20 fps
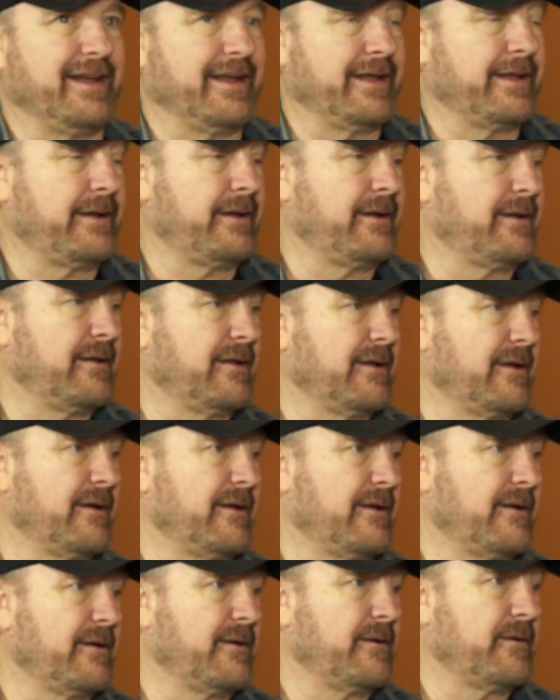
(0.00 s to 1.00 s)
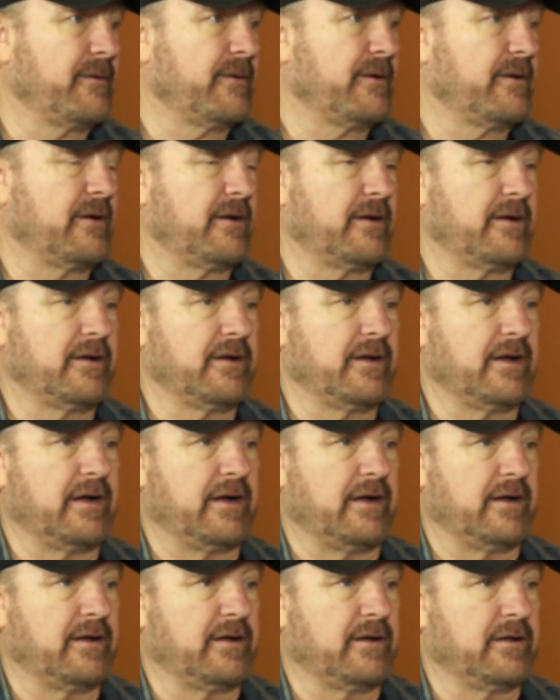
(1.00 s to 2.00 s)
and
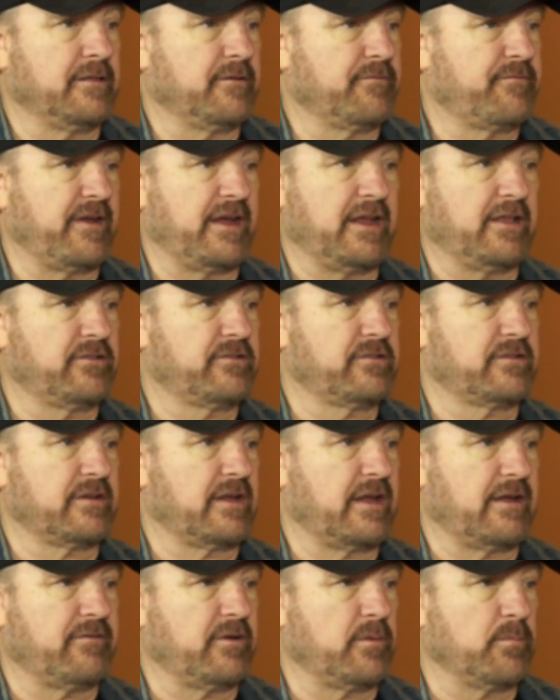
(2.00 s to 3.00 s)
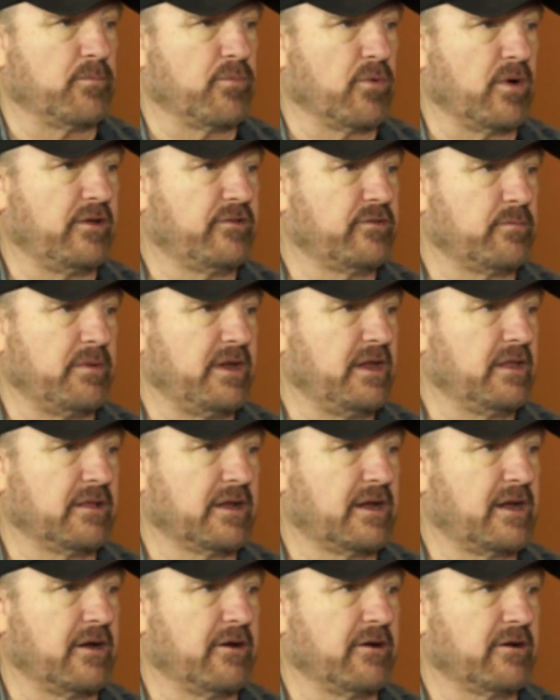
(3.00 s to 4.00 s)
the fans have embraced me and
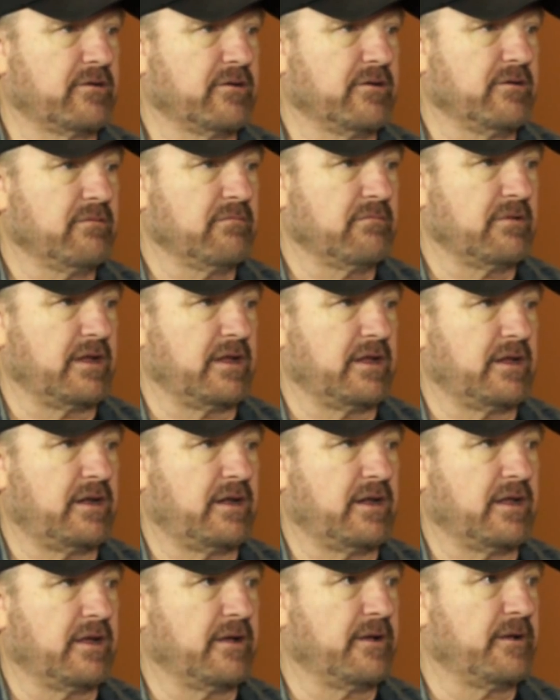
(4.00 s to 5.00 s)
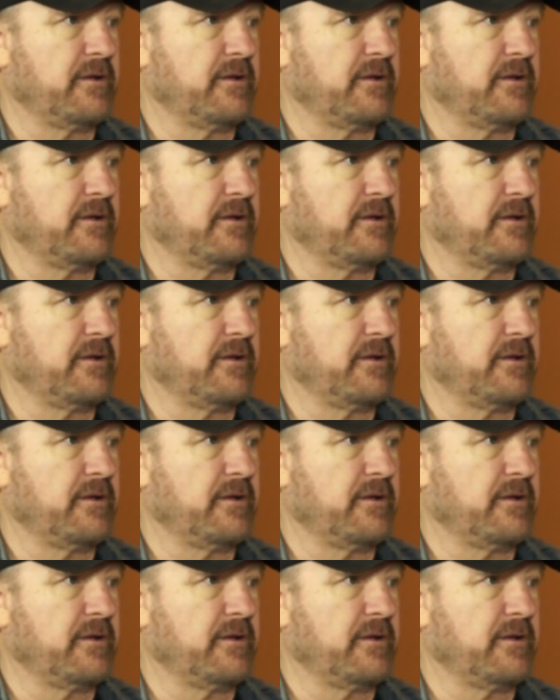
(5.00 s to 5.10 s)
the character, and